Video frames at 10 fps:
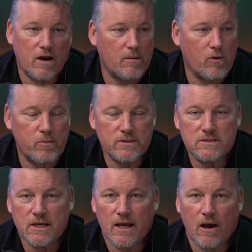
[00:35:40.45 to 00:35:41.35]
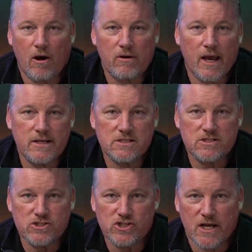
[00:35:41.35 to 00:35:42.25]
I'm open to all kinds of
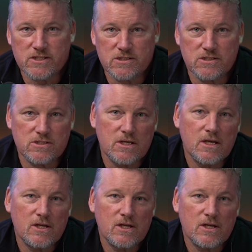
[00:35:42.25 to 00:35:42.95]
suggestions.